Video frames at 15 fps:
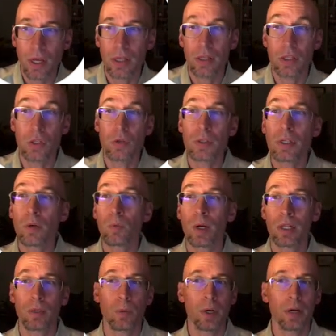The students are
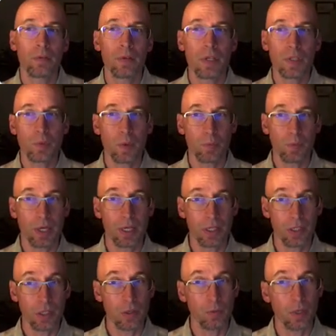well aware of this, but
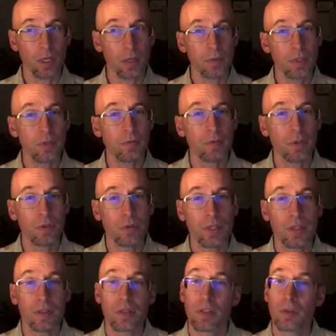parents, you're welcome to view the
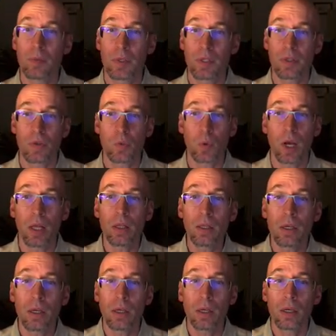syllabus as well.
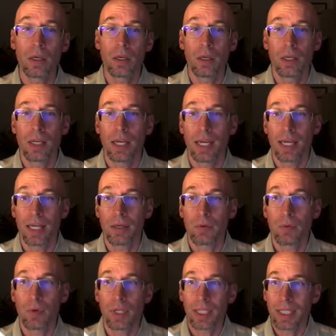It
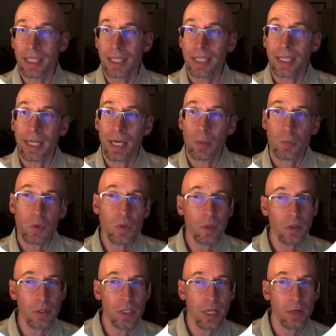really helps you
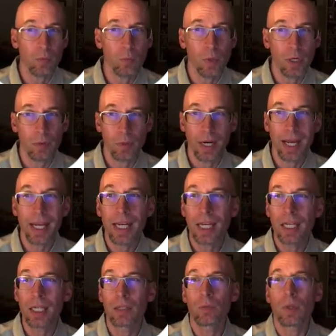understand where we're
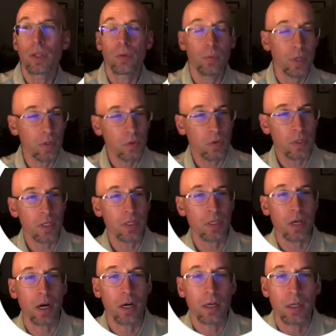heading and what the resources
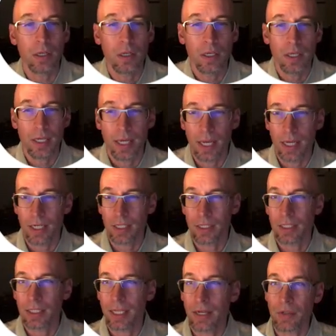are, and it
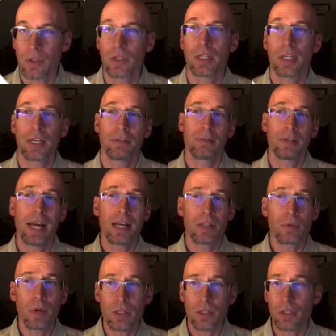allows you to kind of ask
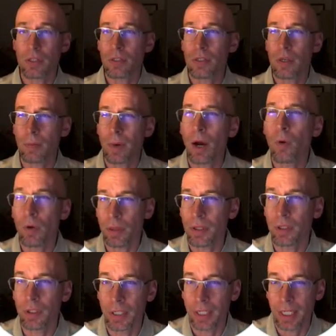questions about what they're
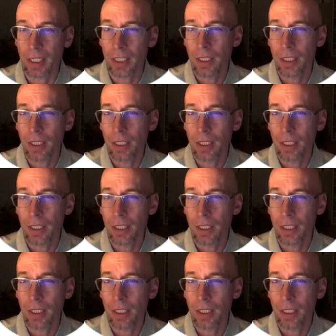learning.